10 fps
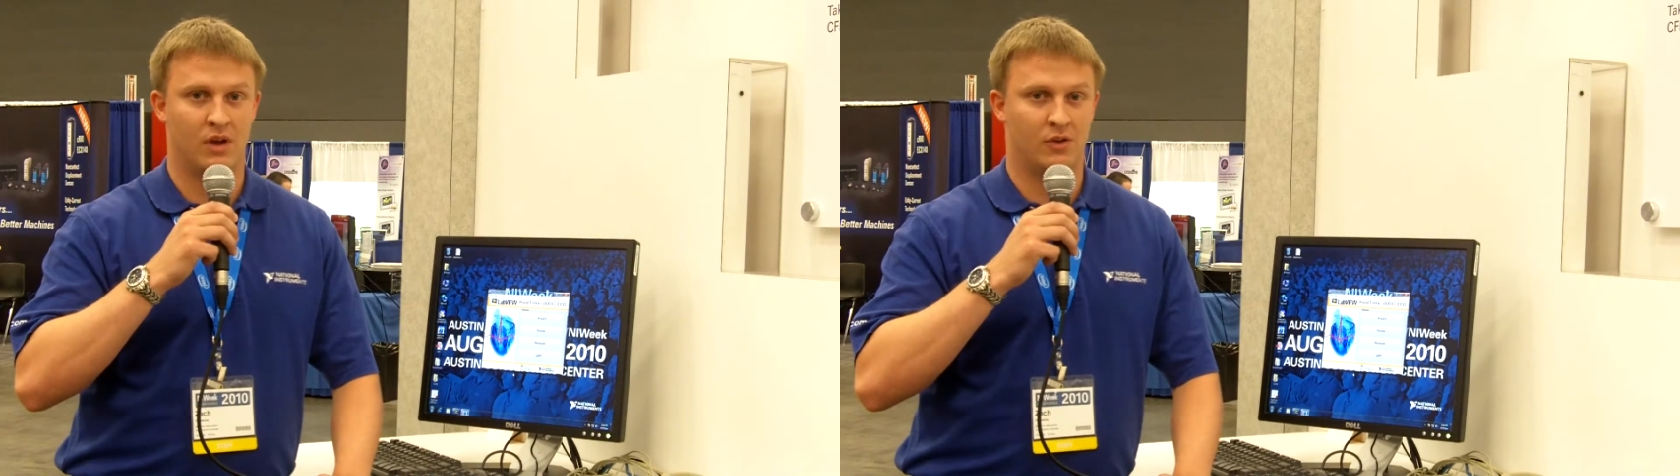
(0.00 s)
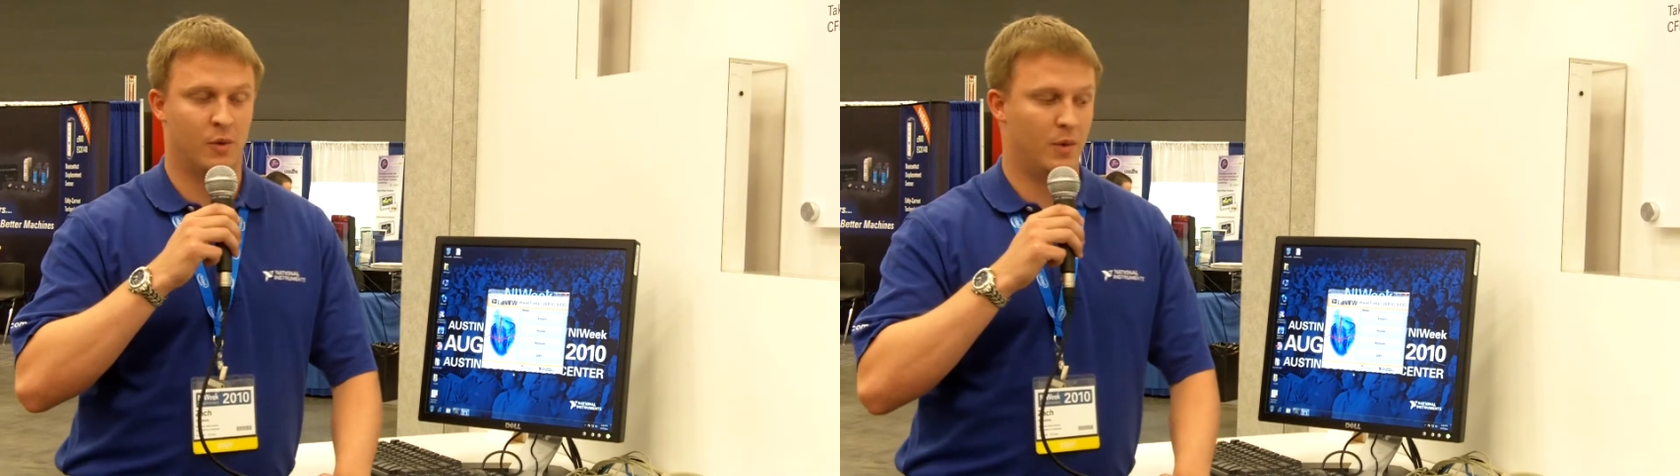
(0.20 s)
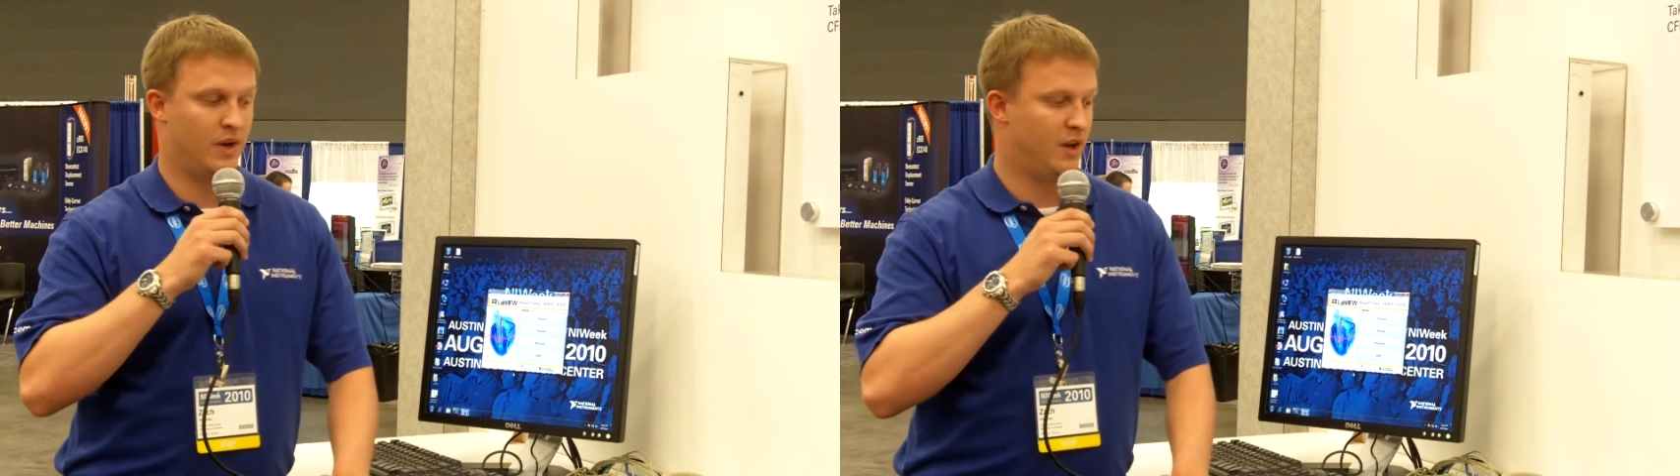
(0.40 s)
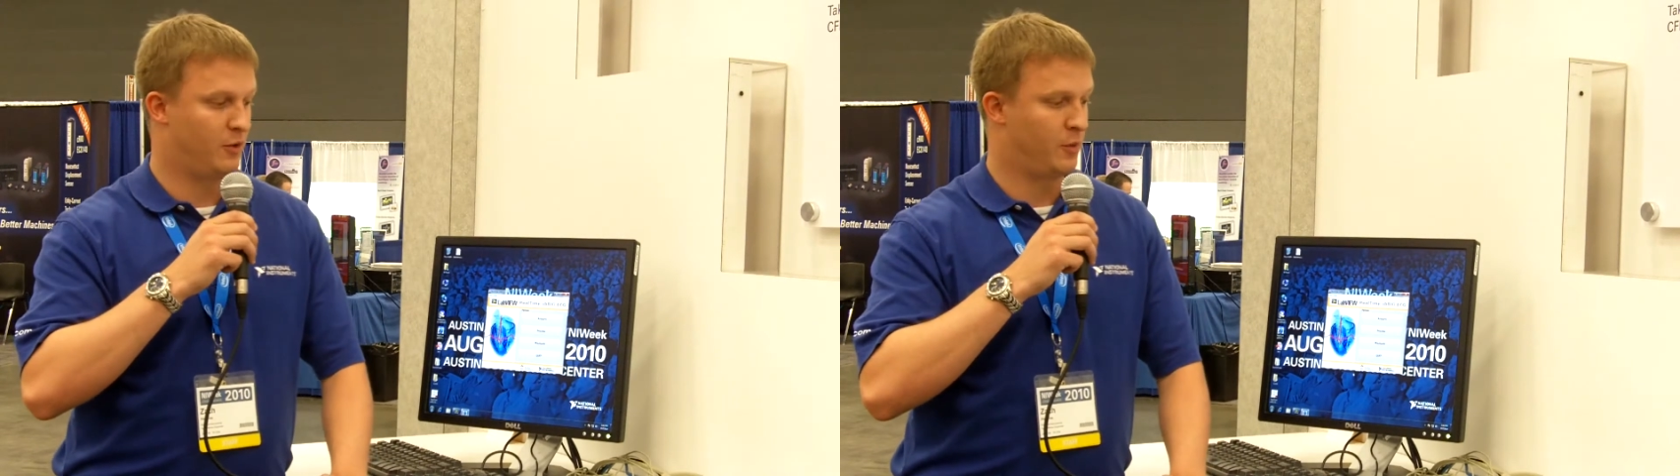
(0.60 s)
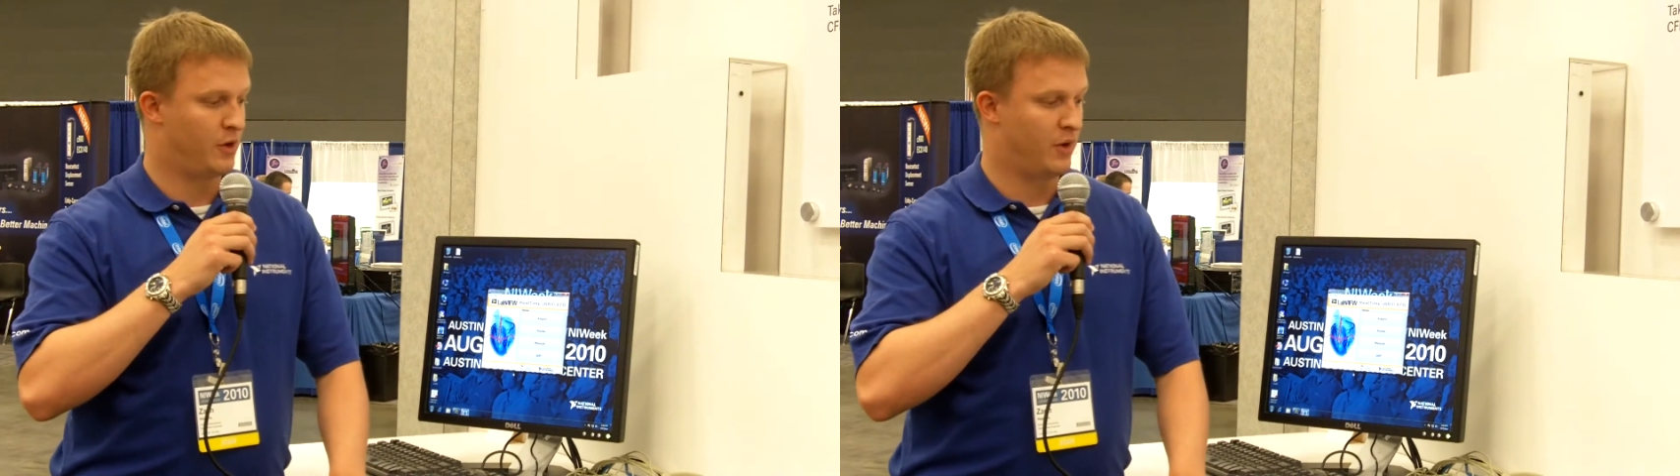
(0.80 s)
So what we did
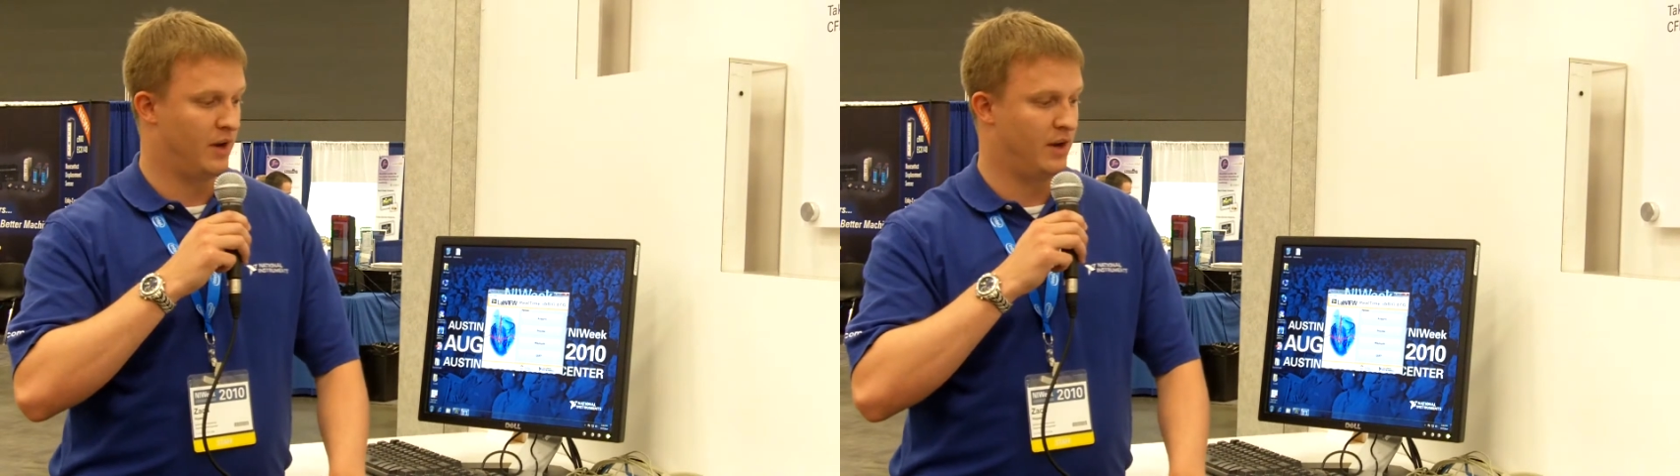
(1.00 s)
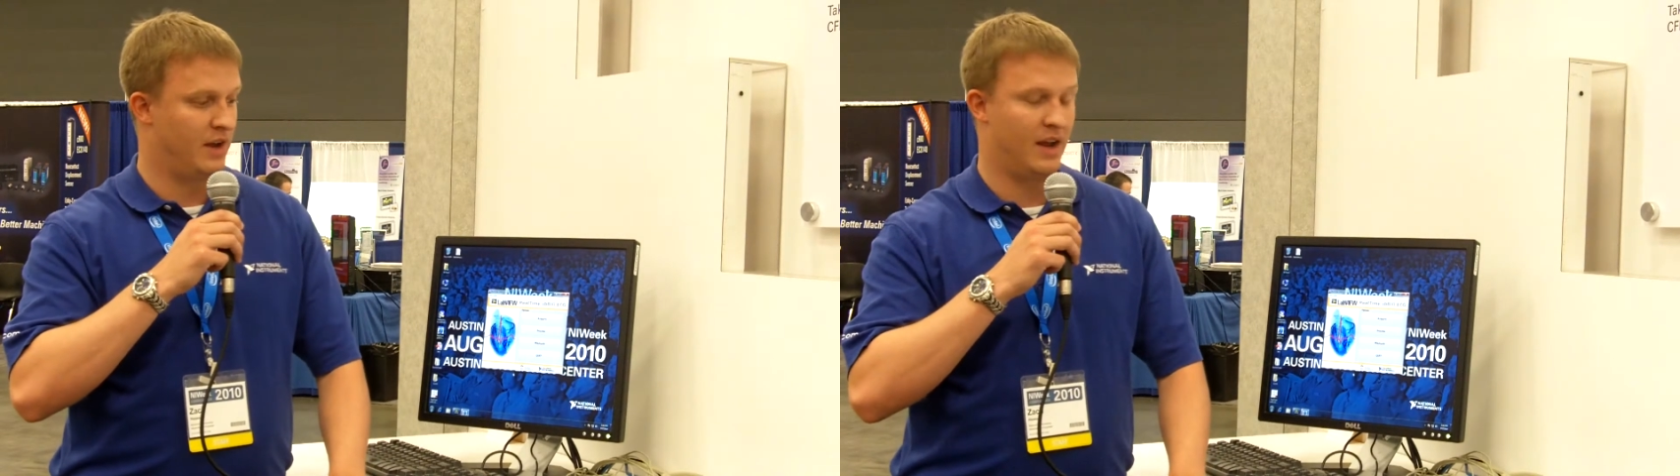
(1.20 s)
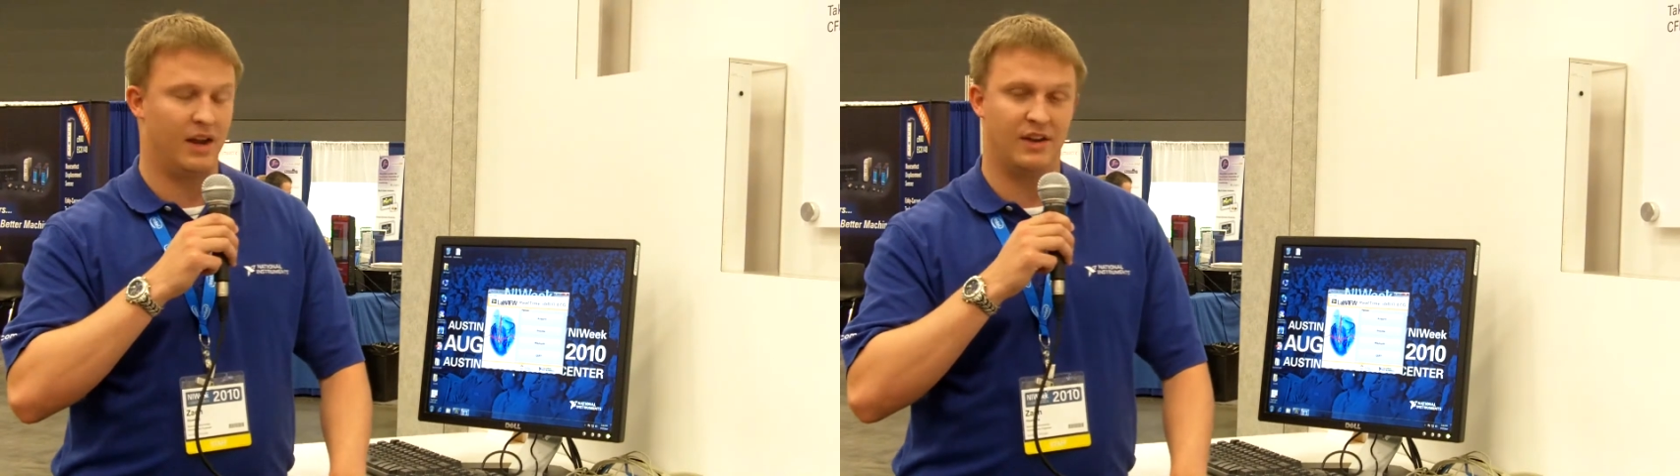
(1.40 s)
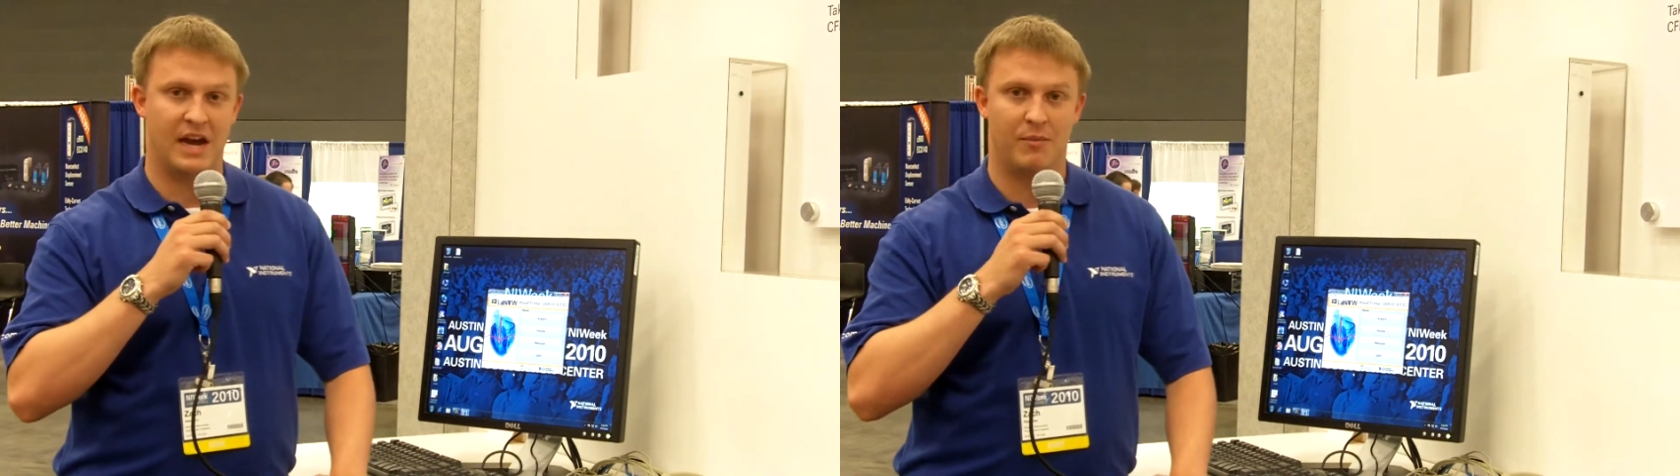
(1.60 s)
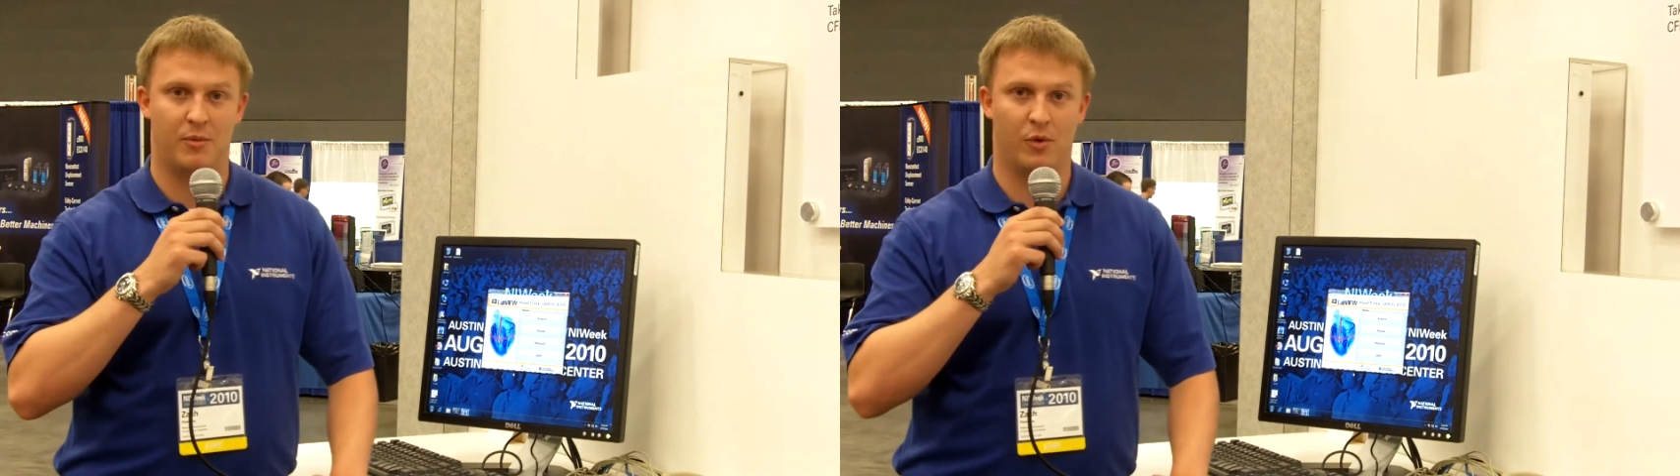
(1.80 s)
is we created an
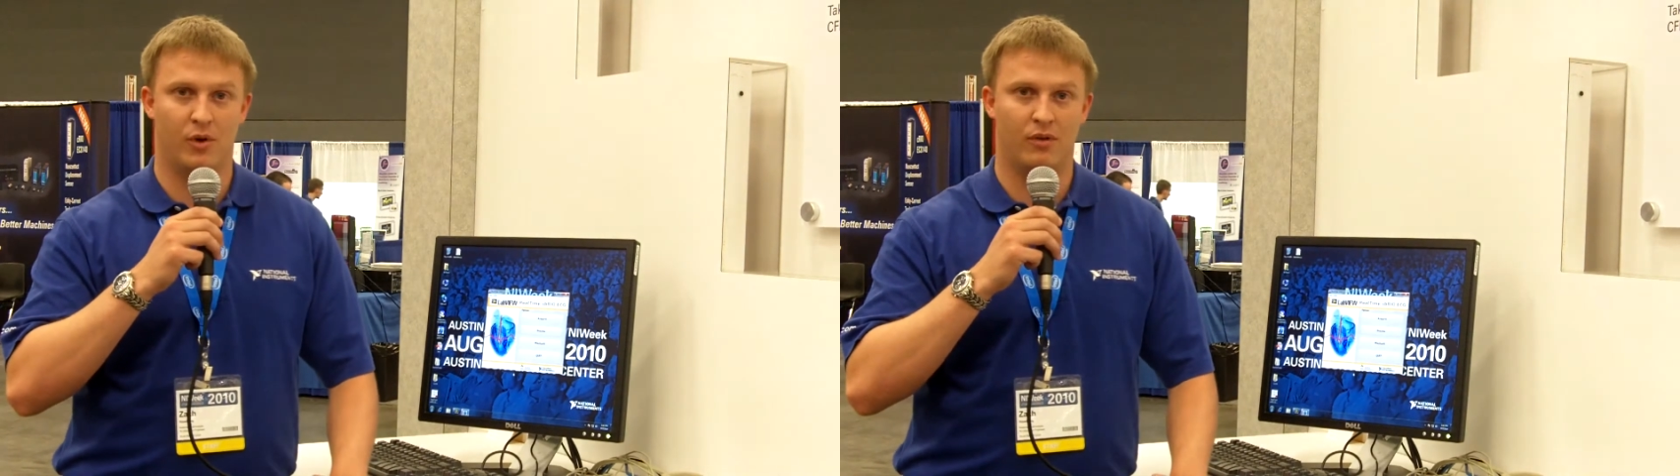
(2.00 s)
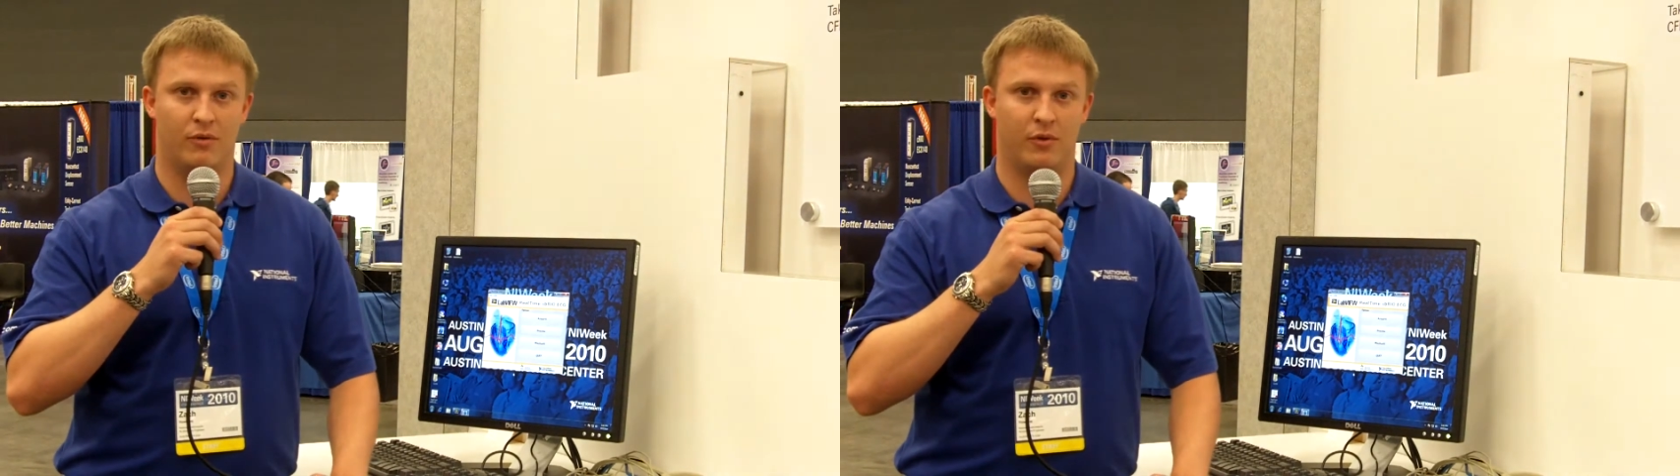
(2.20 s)
adapter board